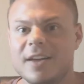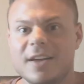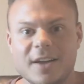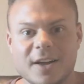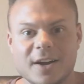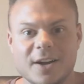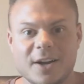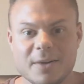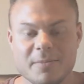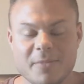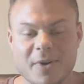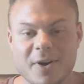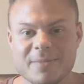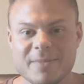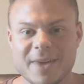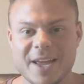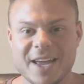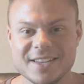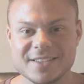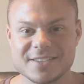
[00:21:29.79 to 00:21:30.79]
come on,
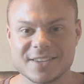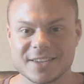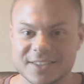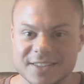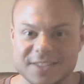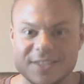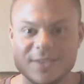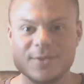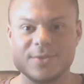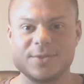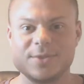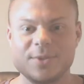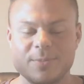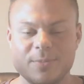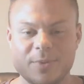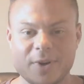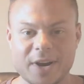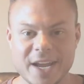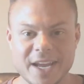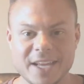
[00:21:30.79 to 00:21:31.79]
man, start using your
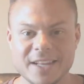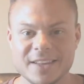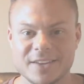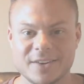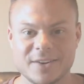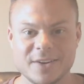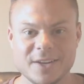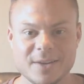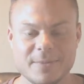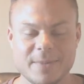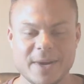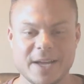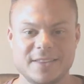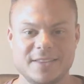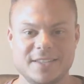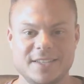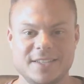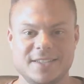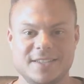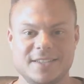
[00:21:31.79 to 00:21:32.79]
brain, learning about
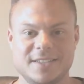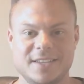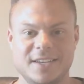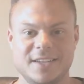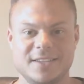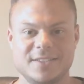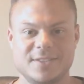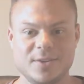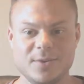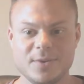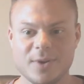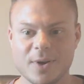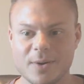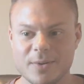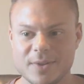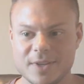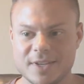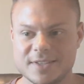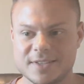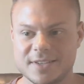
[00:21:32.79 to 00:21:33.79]
these things. You know
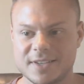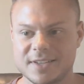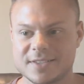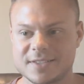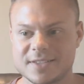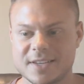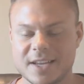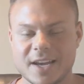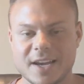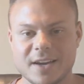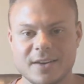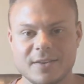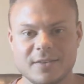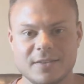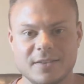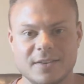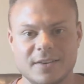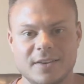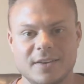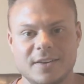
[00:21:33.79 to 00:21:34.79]
these things now.
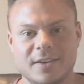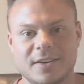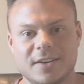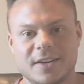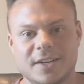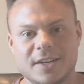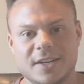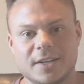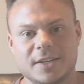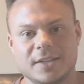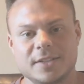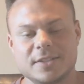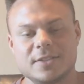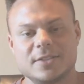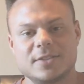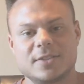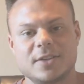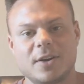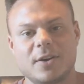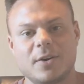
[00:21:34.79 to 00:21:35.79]

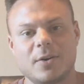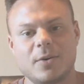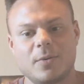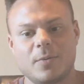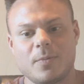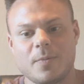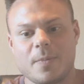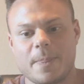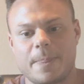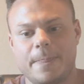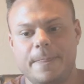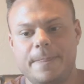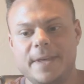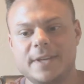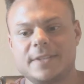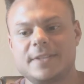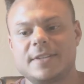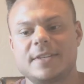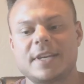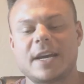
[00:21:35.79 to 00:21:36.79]
So
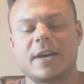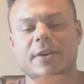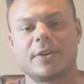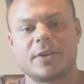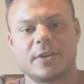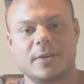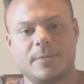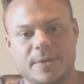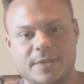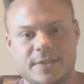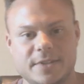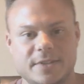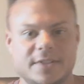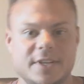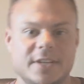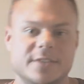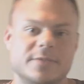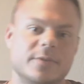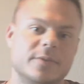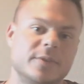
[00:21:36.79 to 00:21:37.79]
this is how you're going to be
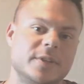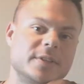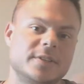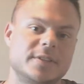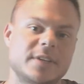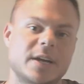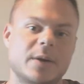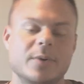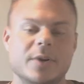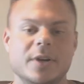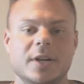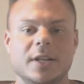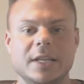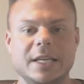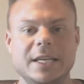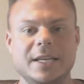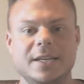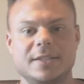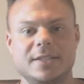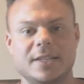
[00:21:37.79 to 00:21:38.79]
successful, and this is how we're going to
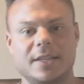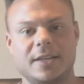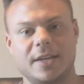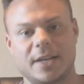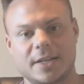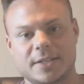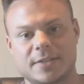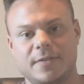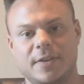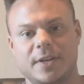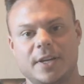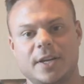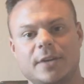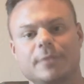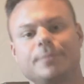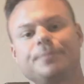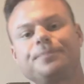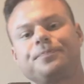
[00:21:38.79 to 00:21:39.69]
lead into the next video.